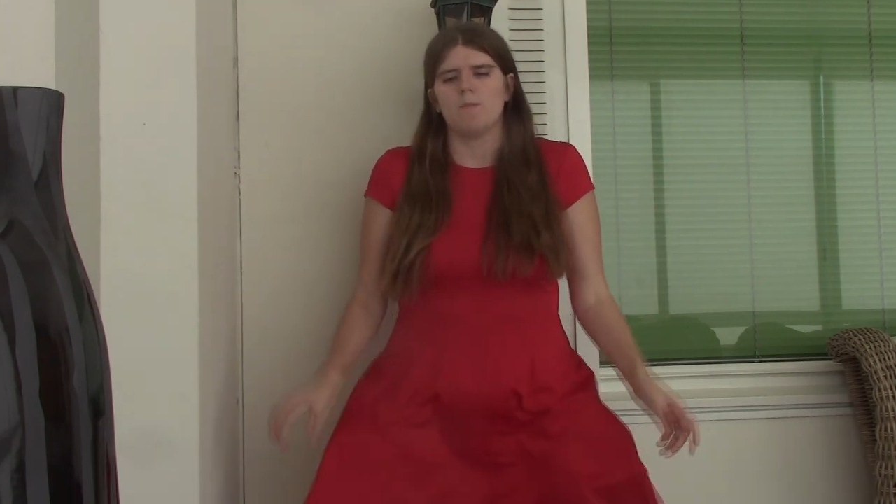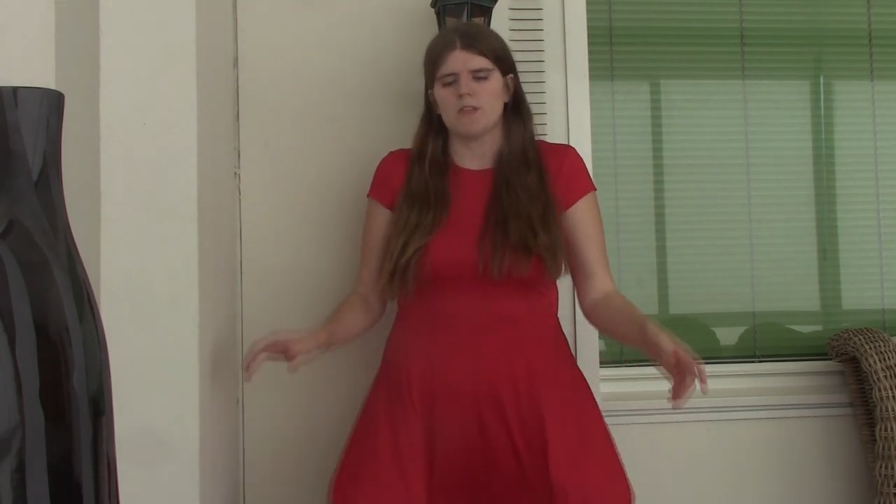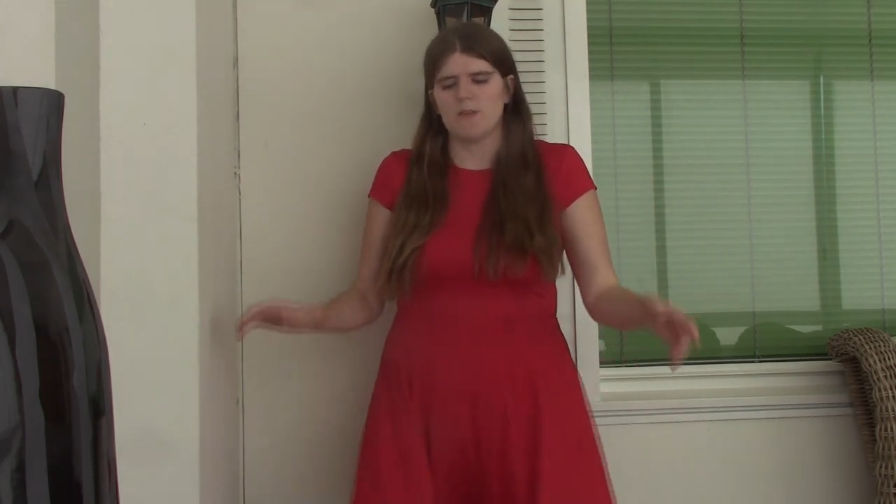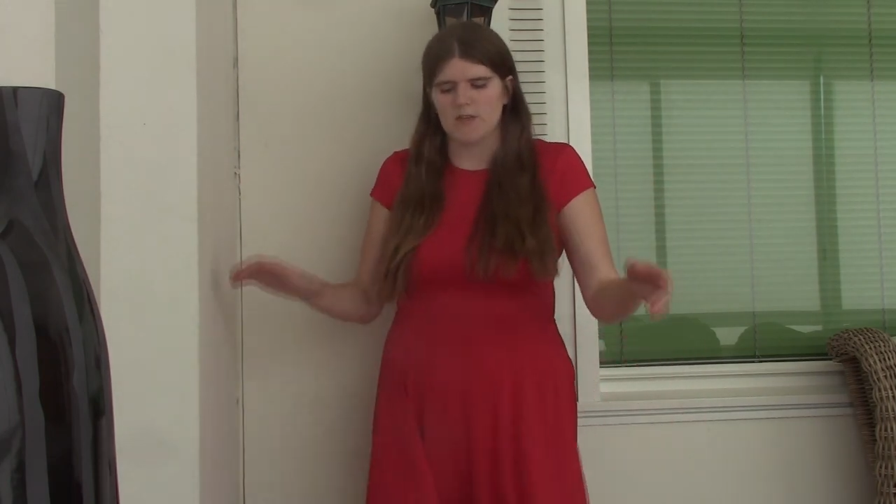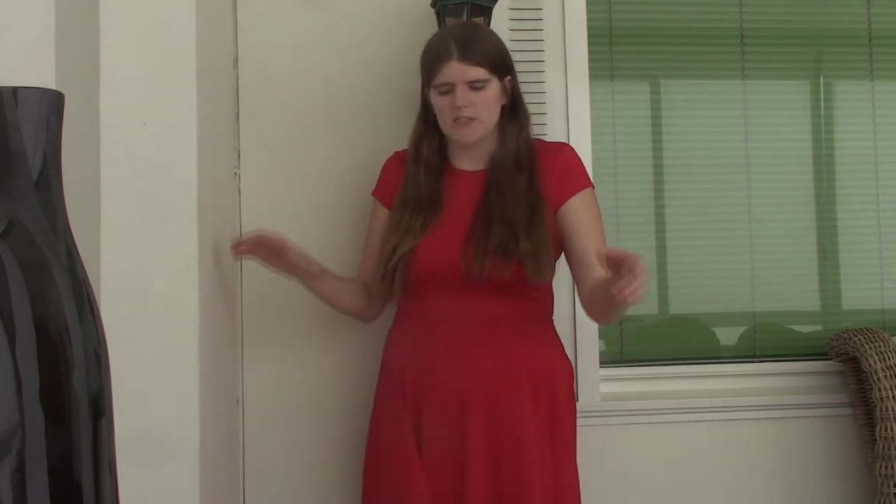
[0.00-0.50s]

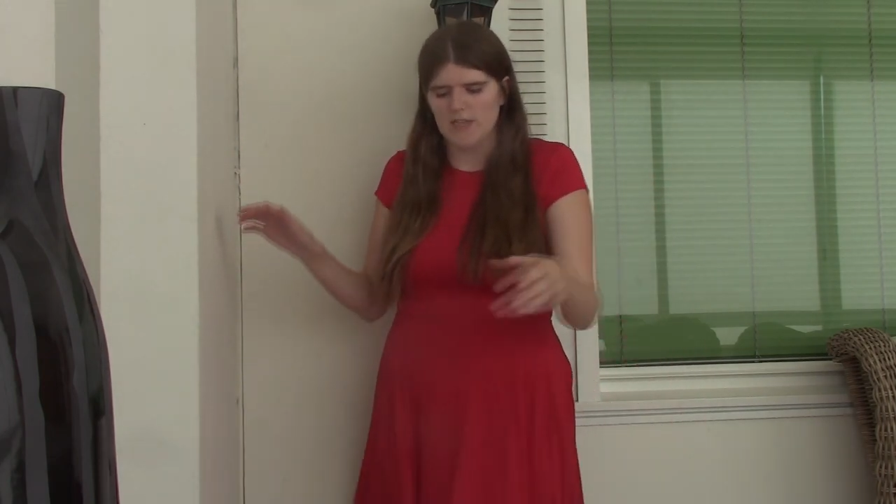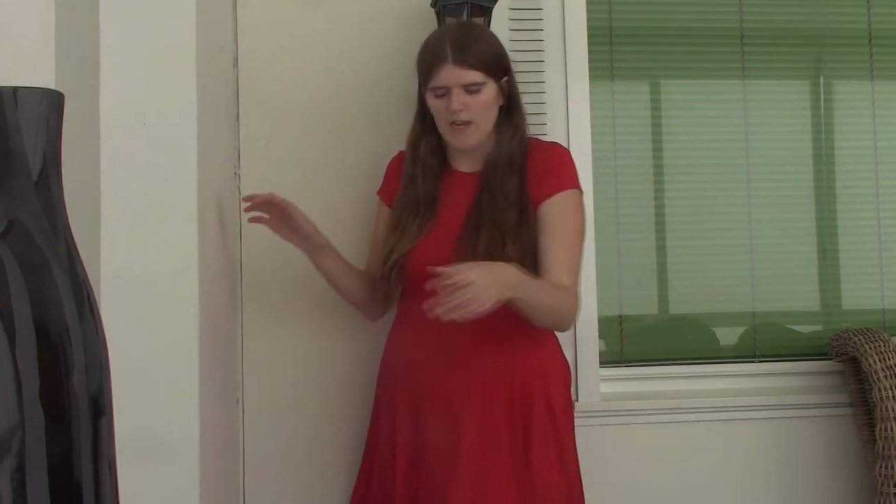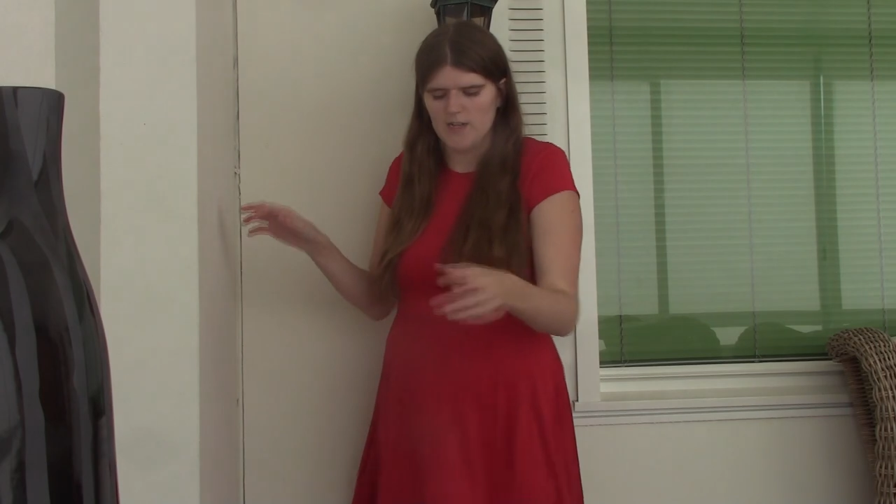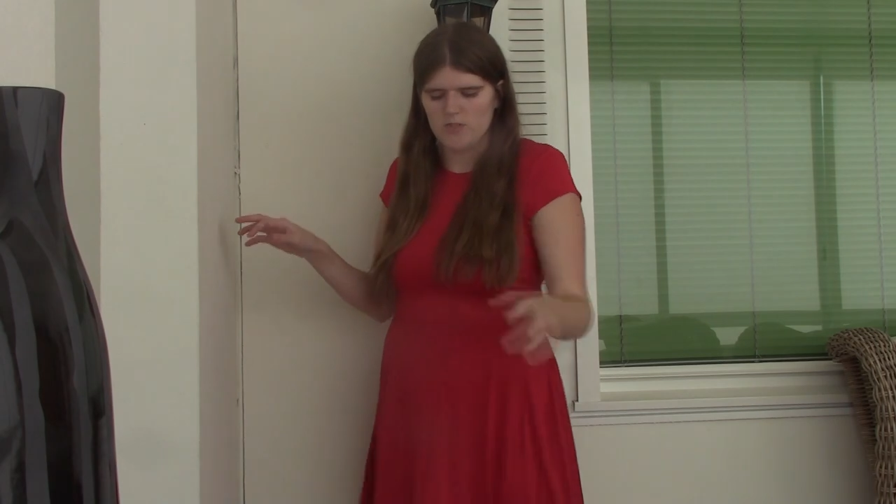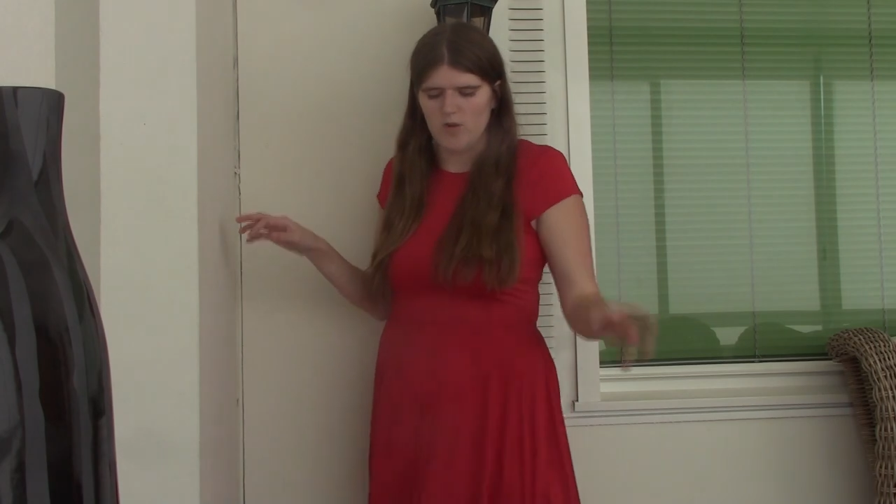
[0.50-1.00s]
But if I
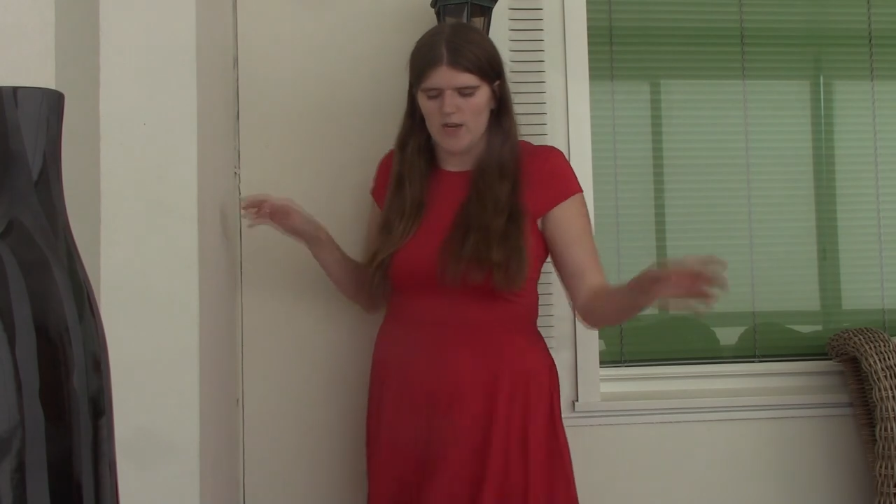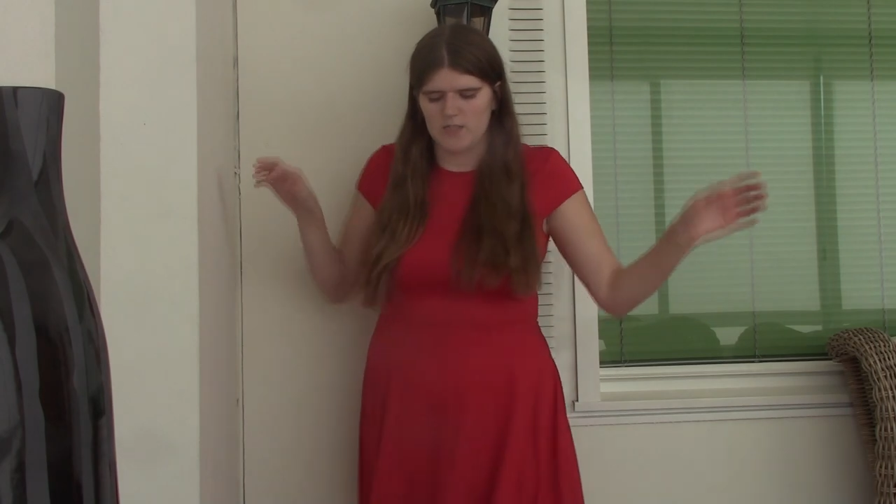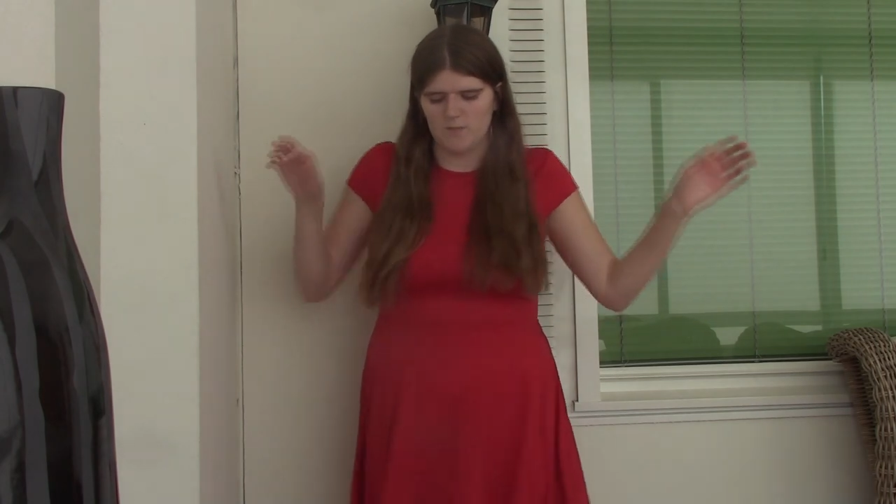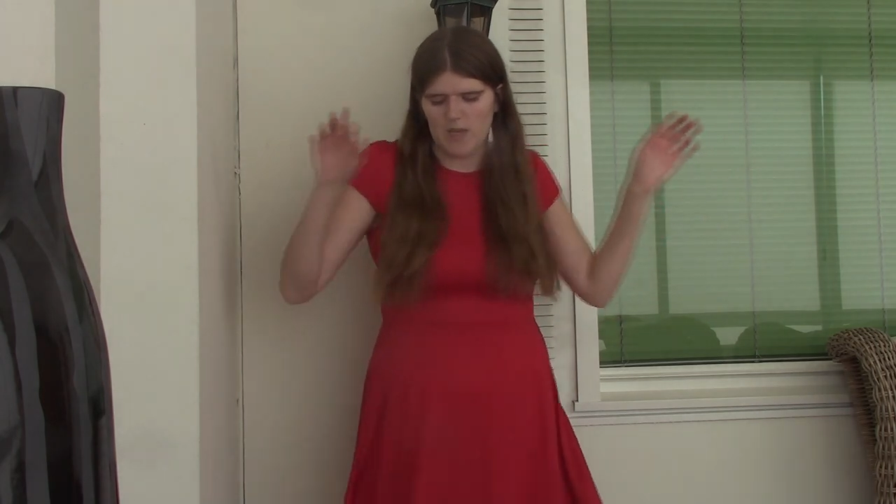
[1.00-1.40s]
style it right,